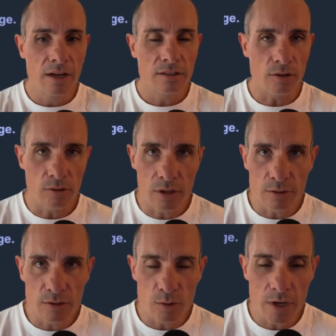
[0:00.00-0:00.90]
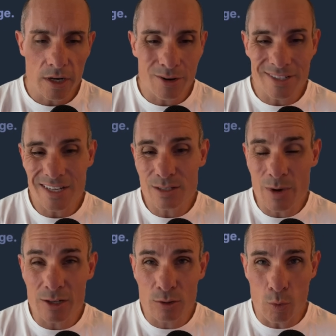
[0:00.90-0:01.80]
Don't close the window. It takes
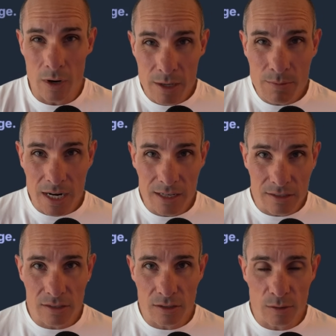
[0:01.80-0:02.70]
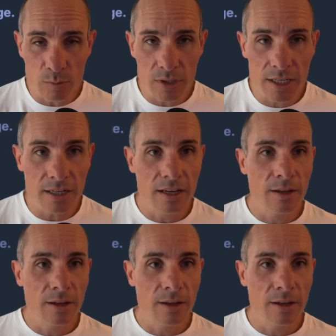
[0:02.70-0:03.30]
about 20 minutes to complete.